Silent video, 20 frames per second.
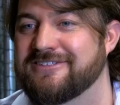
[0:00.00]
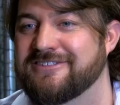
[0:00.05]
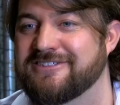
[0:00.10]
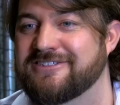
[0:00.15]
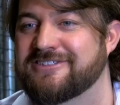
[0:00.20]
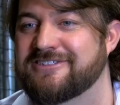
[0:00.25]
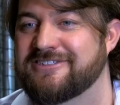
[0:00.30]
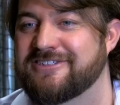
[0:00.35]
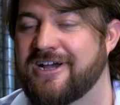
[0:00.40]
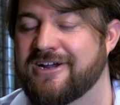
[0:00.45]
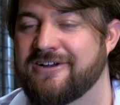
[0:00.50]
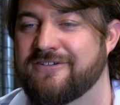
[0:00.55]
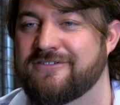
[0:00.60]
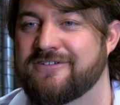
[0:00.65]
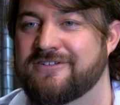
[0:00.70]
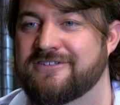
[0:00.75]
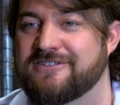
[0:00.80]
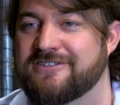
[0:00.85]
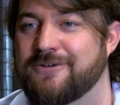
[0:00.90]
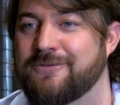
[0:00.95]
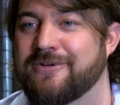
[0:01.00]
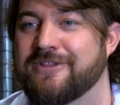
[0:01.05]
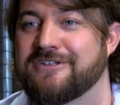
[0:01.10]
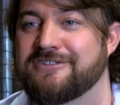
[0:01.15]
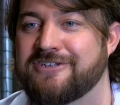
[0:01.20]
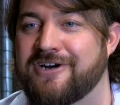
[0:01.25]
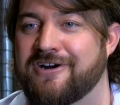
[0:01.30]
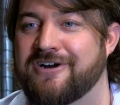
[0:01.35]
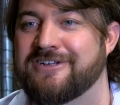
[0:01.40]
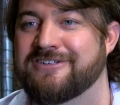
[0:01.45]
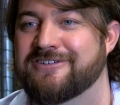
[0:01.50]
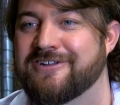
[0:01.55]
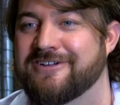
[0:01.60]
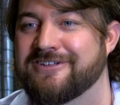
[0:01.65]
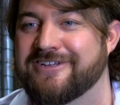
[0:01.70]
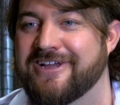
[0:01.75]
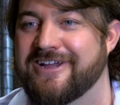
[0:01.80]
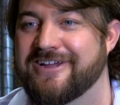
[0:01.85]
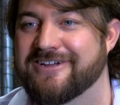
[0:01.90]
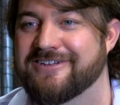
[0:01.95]
I'm just excited to see where the journey is going
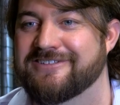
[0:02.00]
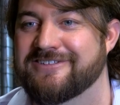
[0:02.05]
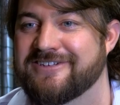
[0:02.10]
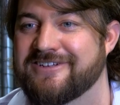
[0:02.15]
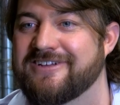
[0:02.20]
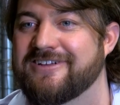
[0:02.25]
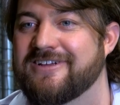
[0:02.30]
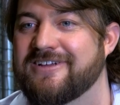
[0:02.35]
to take us.